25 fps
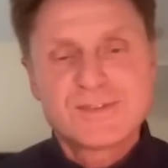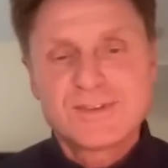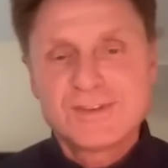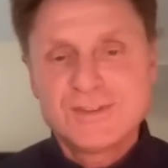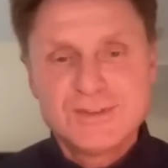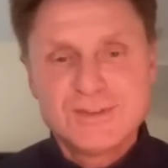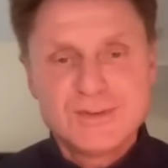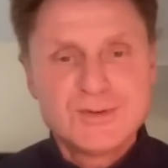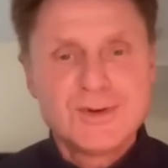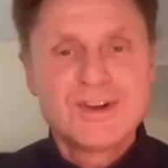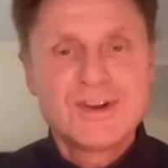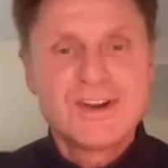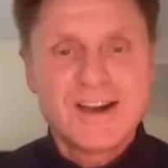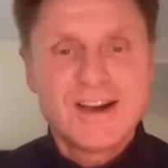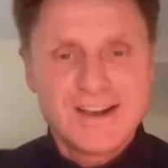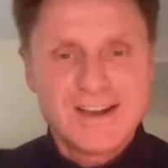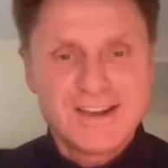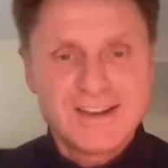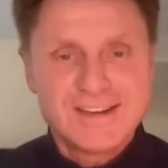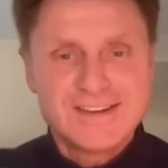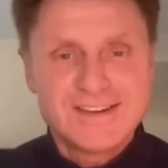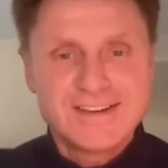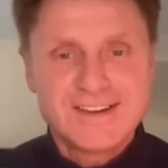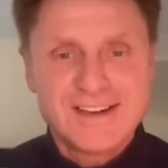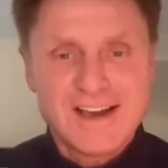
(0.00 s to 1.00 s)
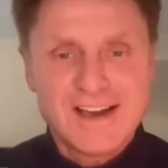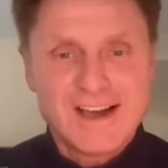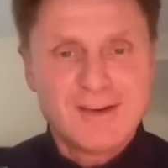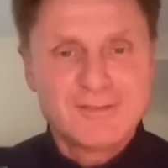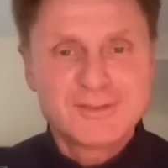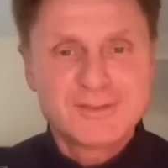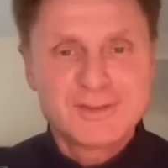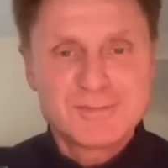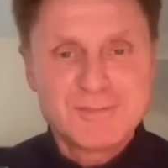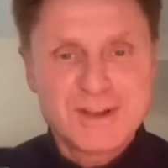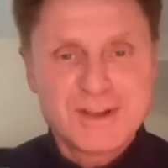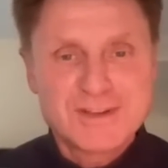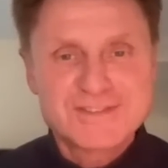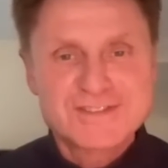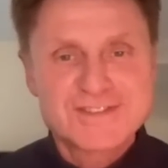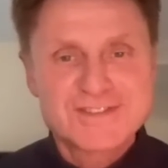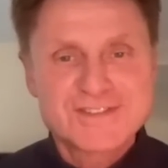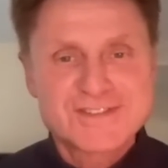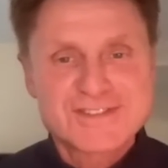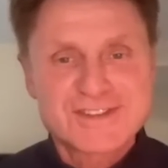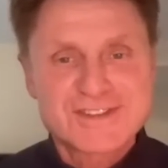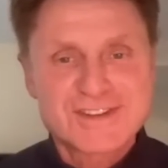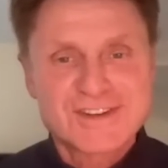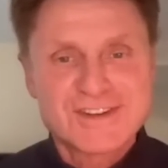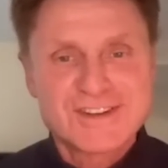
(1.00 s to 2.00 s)
you and I, after Manchester
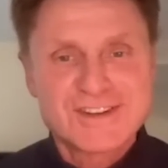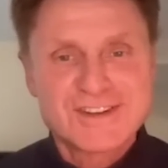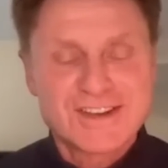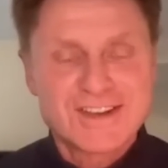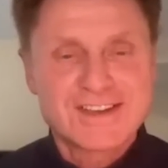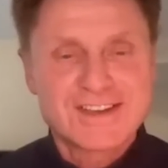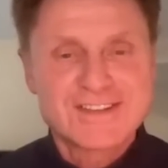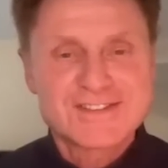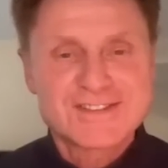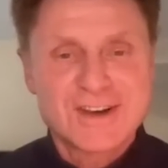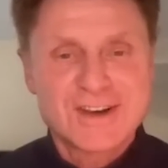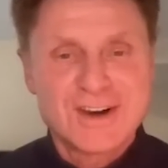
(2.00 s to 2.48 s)
City against